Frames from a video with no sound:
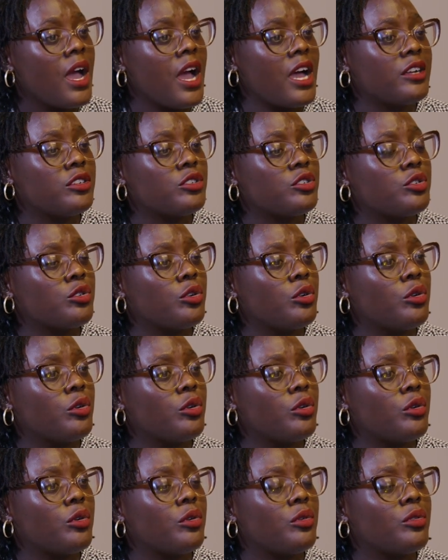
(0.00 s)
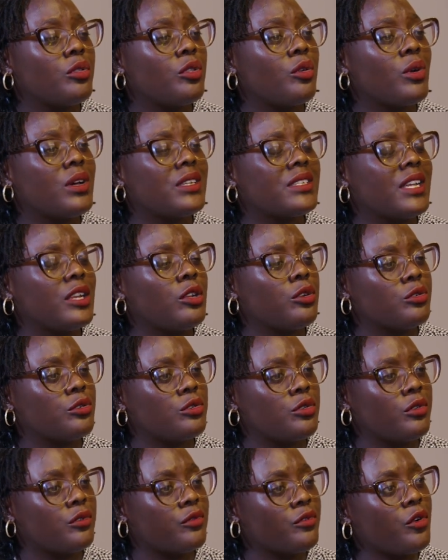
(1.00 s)
And so there was a
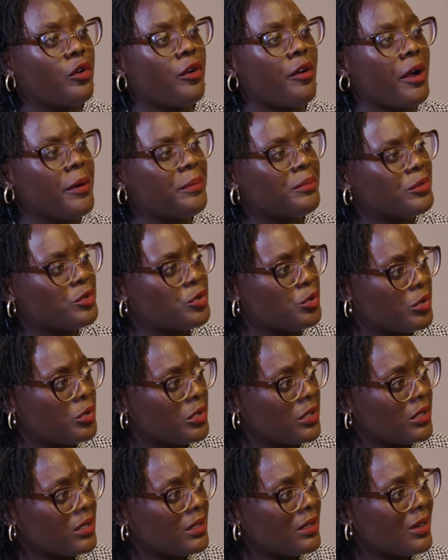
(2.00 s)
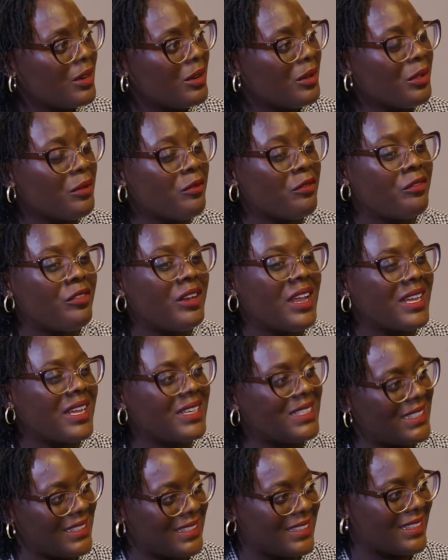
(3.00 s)
lot of corruption
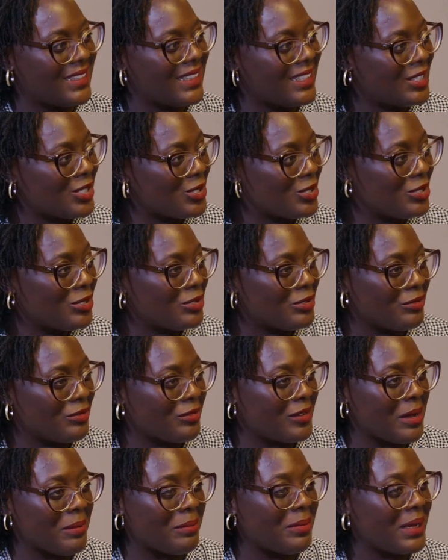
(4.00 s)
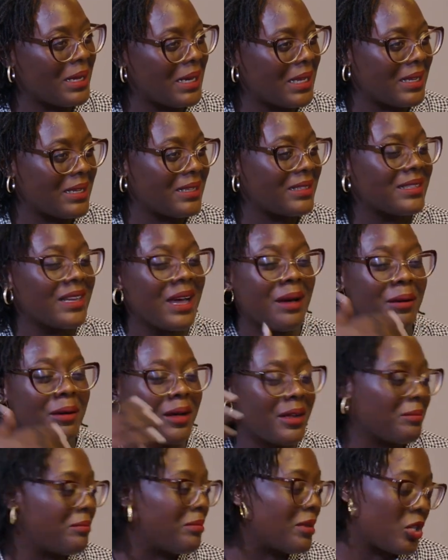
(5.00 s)
flooding the streets of Kampala
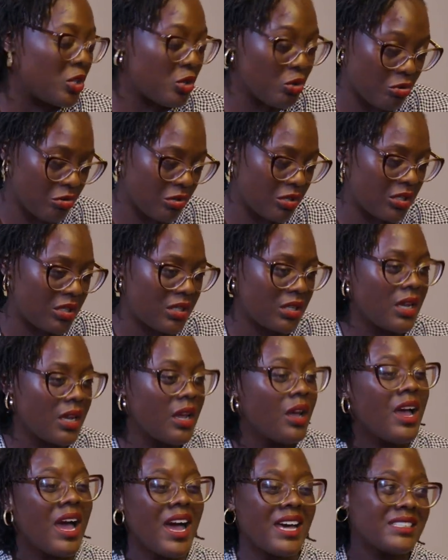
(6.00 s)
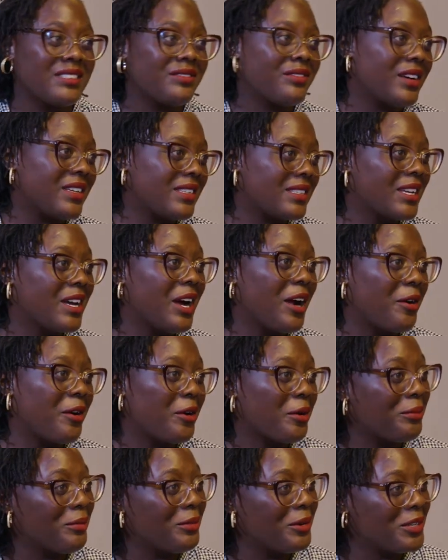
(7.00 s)
and beyond, as far as
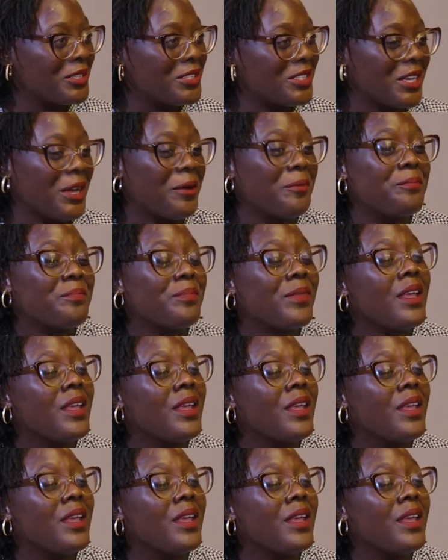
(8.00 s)
Karamoja.